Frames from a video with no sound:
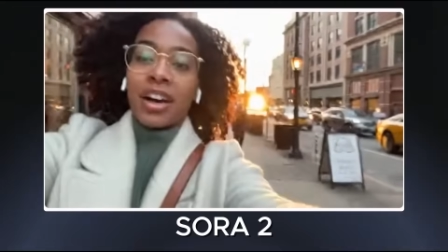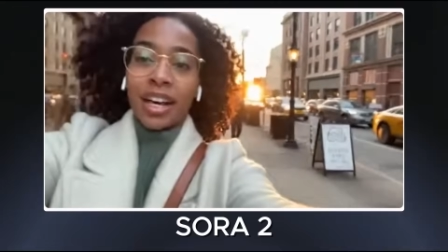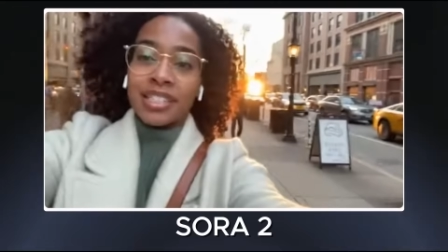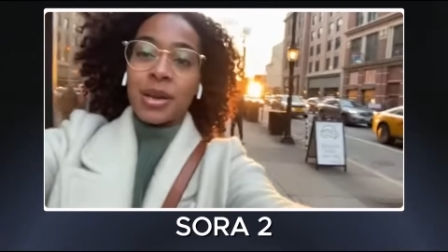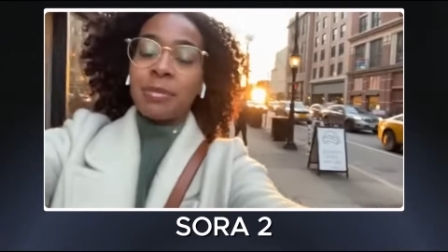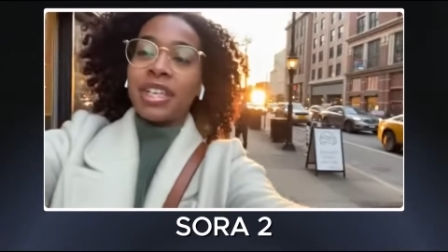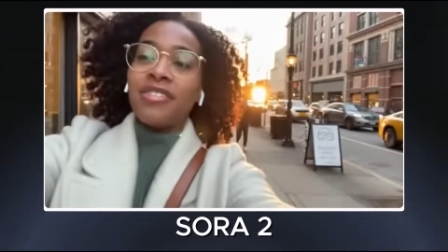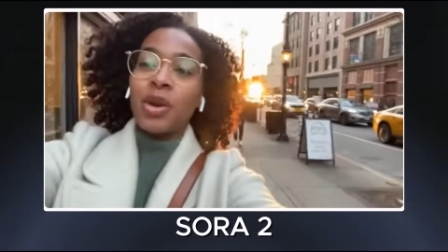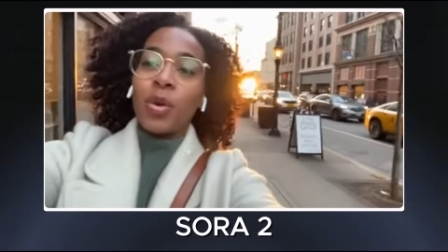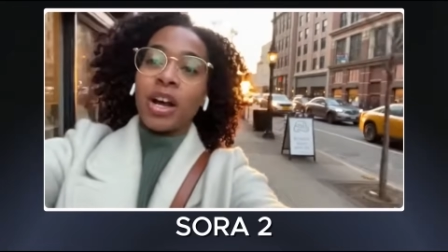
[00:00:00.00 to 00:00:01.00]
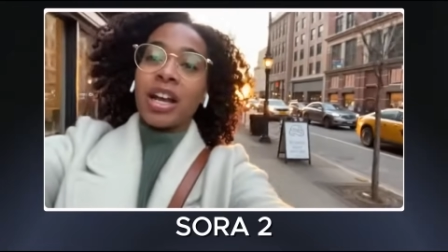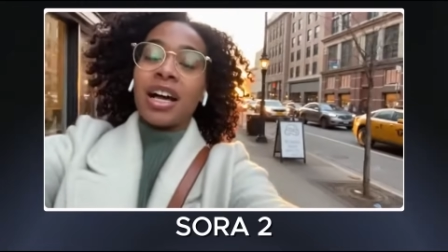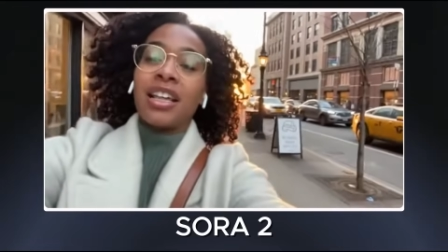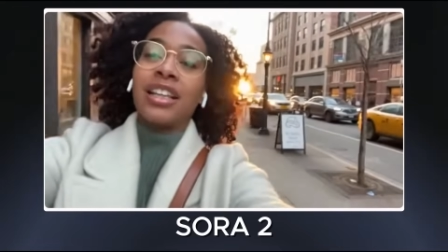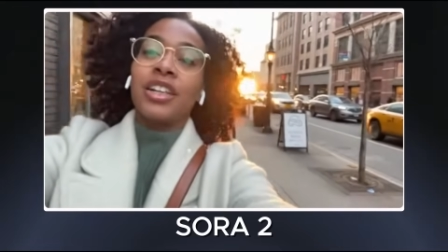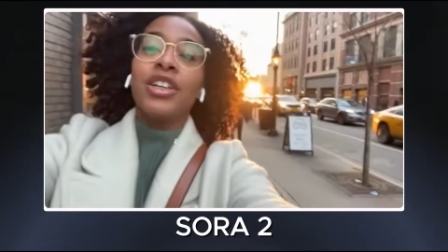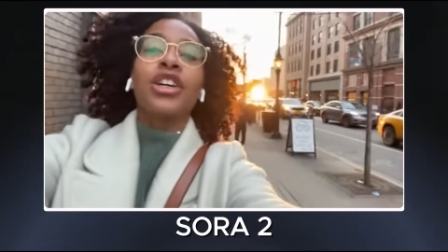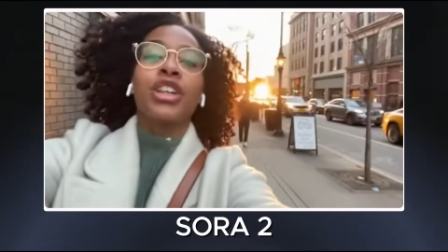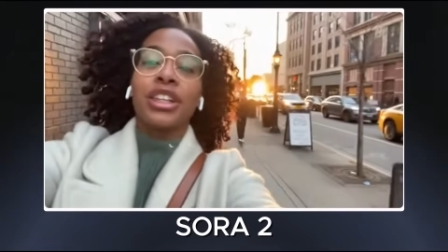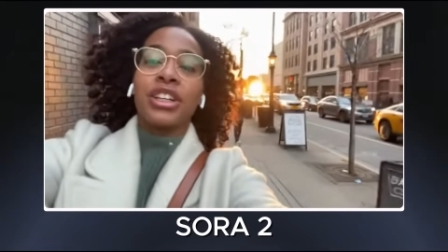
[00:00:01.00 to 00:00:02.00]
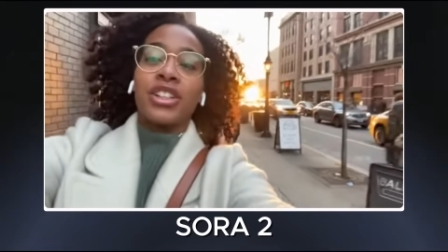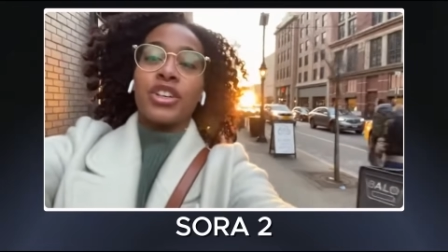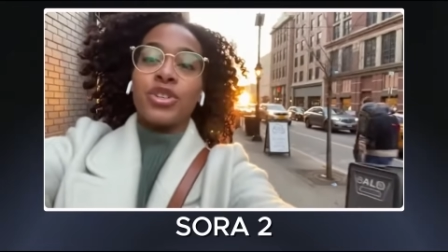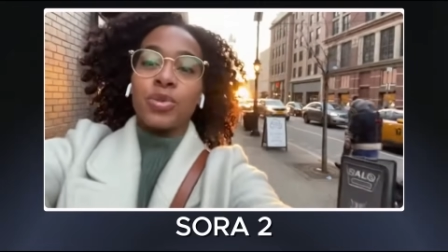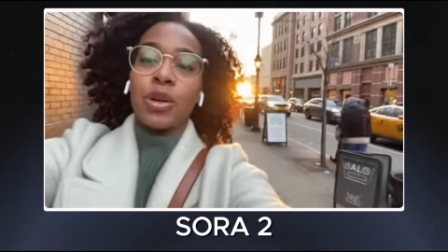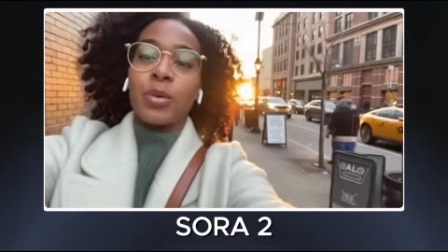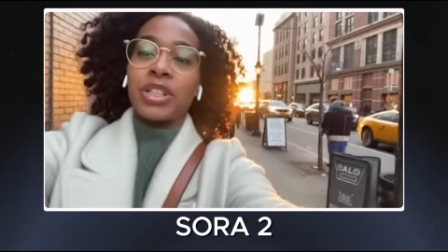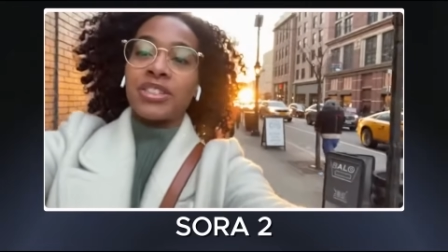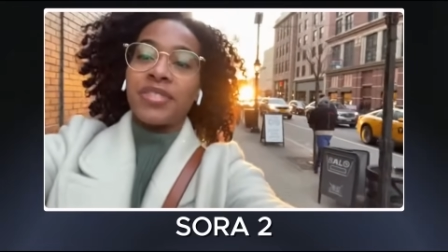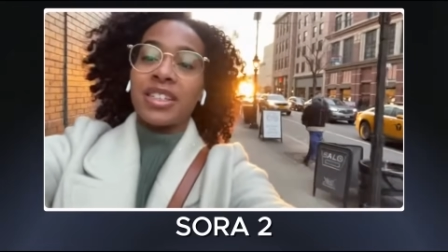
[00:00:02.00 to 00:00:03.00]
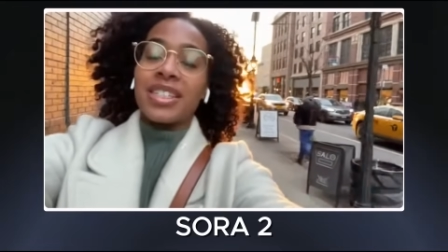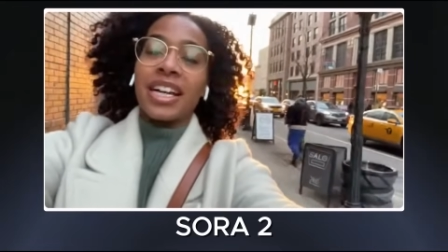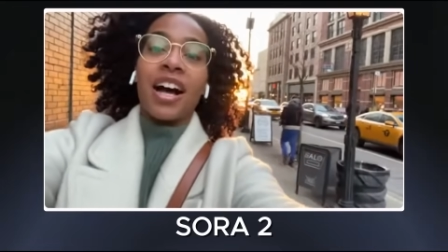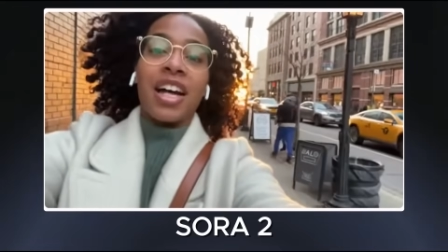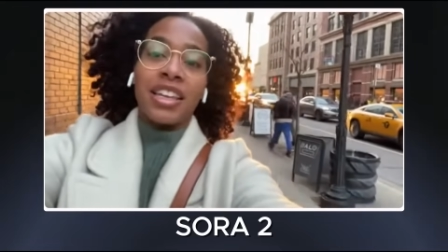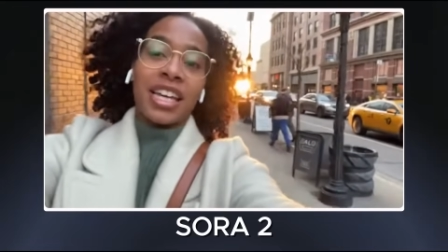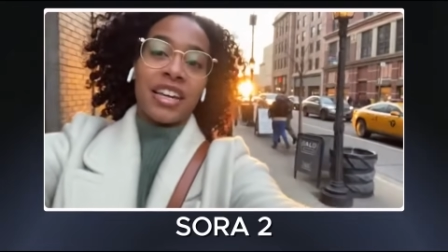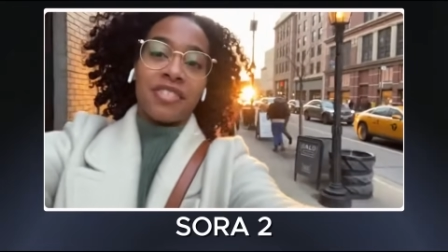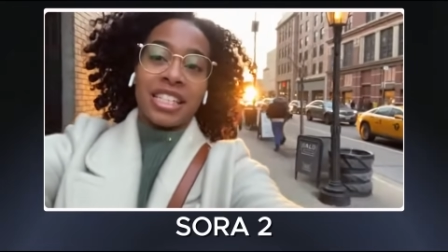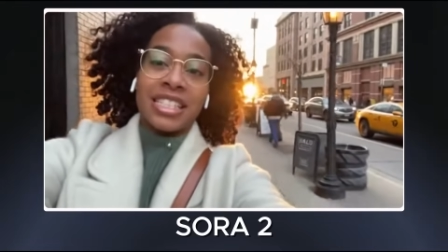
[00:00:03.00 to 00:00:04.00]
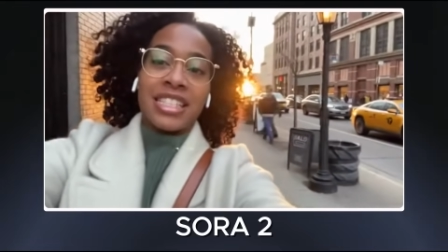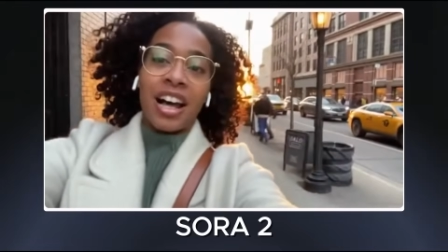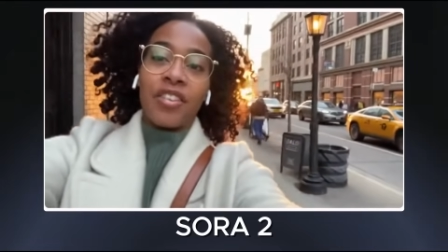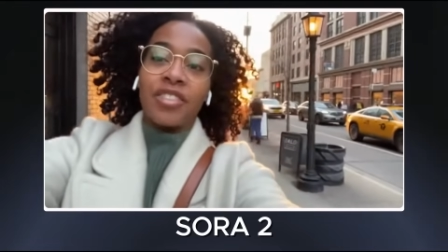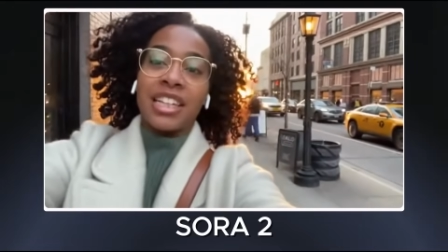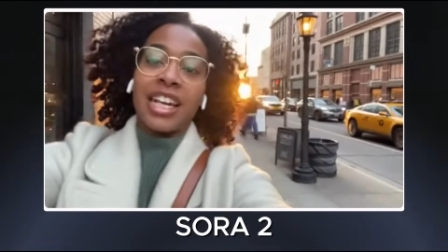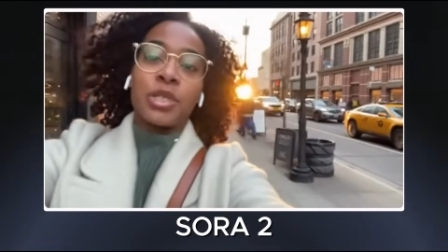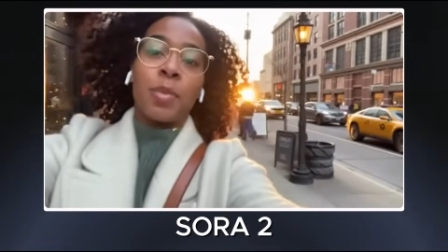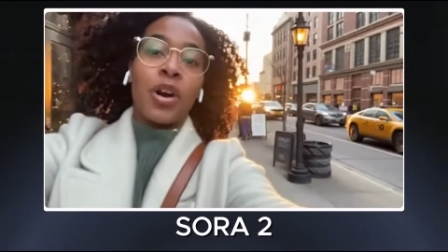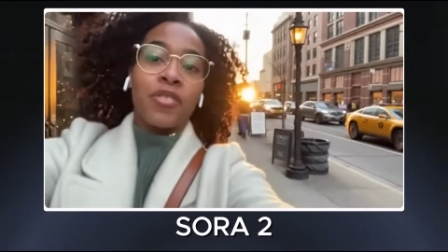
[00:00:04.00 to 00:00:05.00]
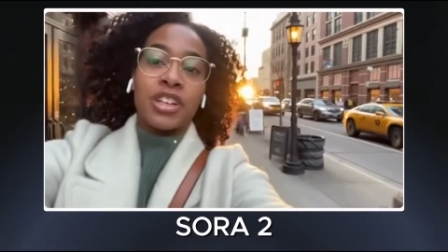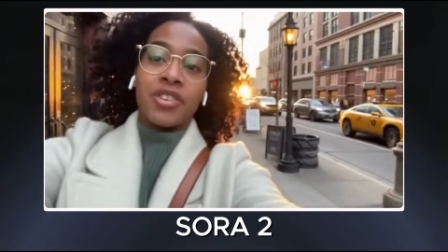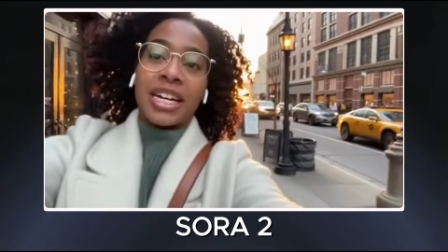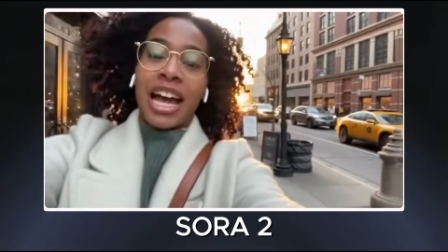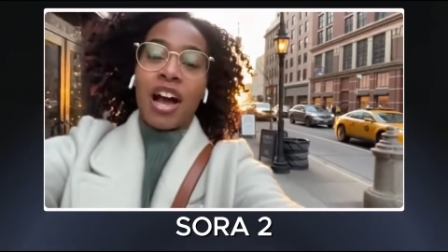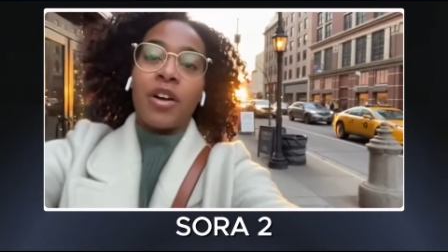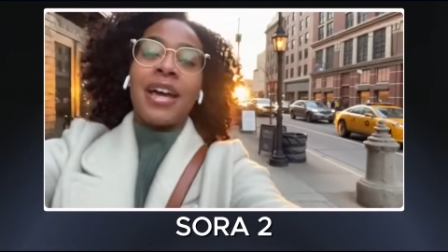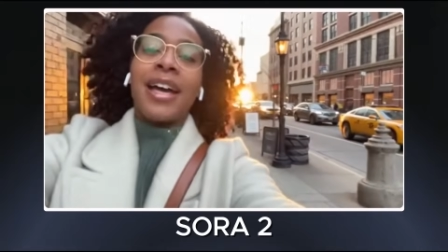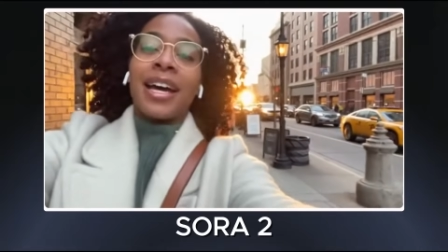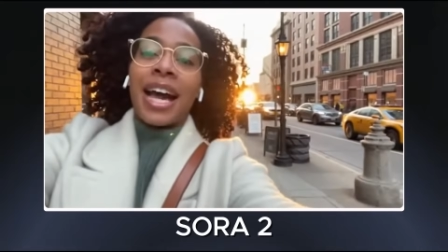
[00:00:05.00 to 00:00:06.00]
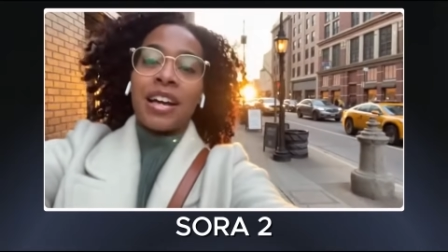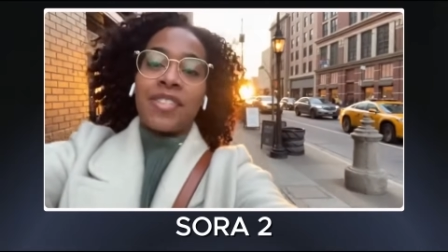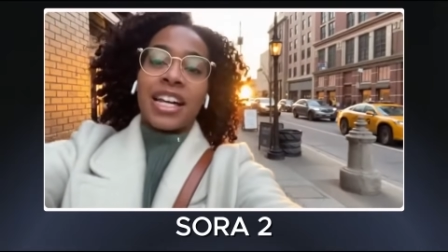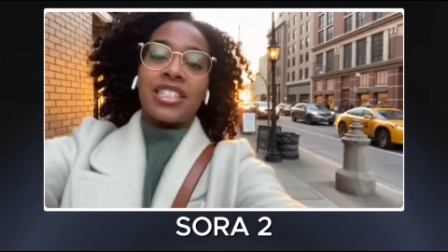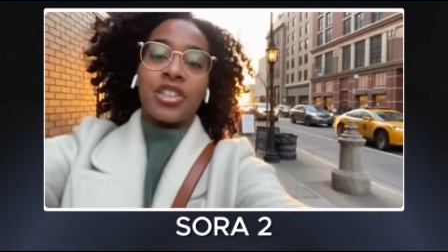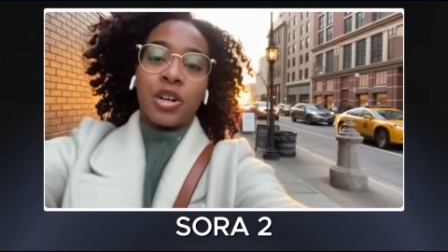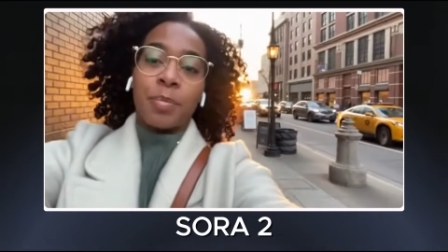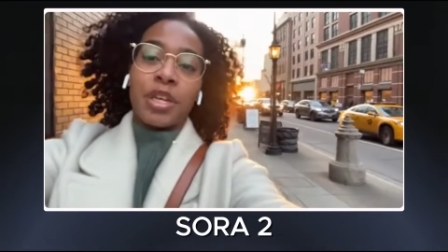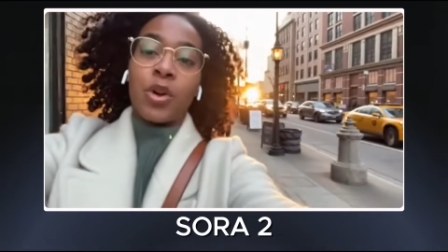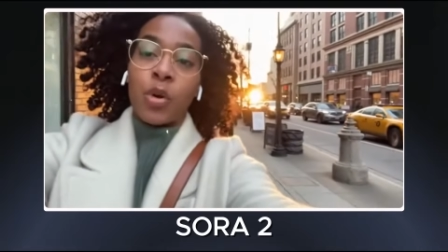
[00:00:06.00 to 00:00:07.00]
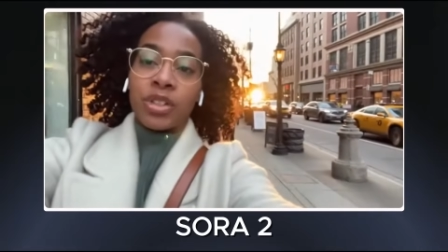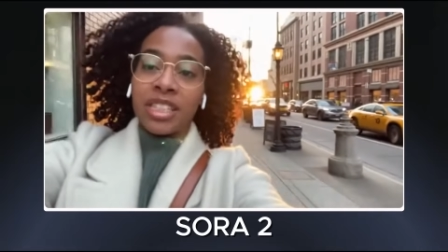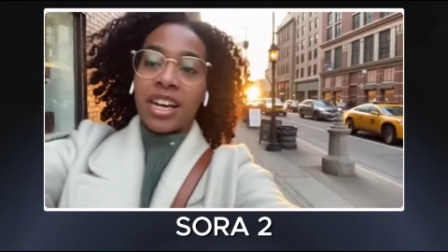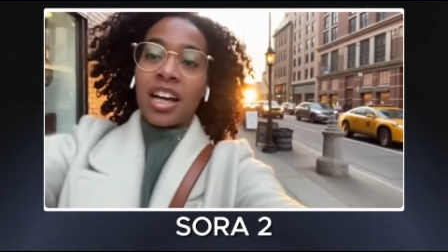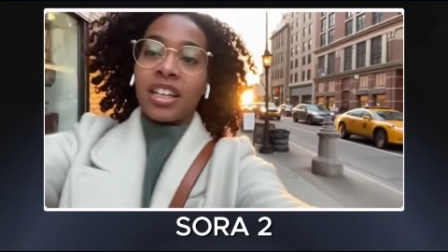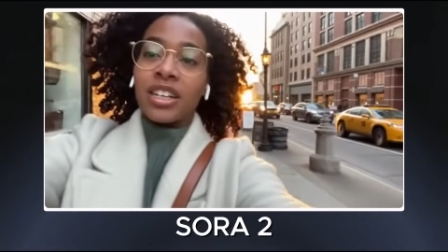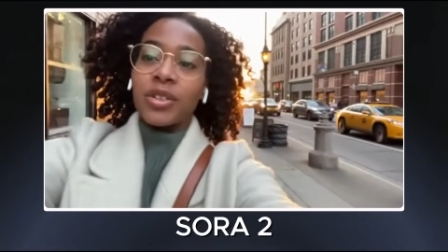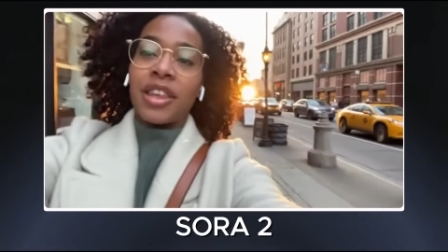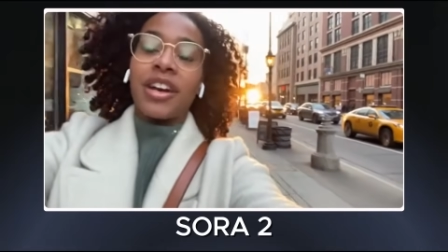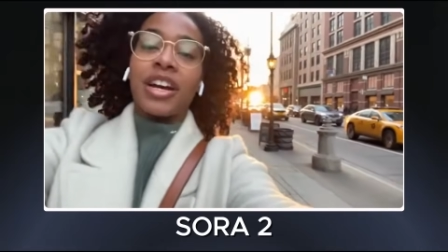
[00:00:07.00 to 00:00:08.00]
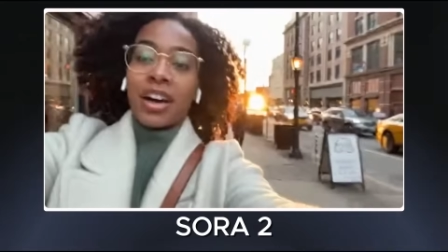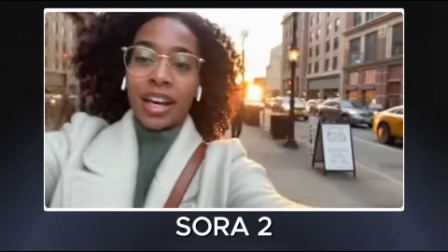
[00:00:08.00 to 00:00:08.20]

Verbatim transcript: Okay, so I'm leaving work a little earlier than usual, which feels like a holiday gift in itself. The light is perfect right now, kind of that syrupy golden color, so I thought.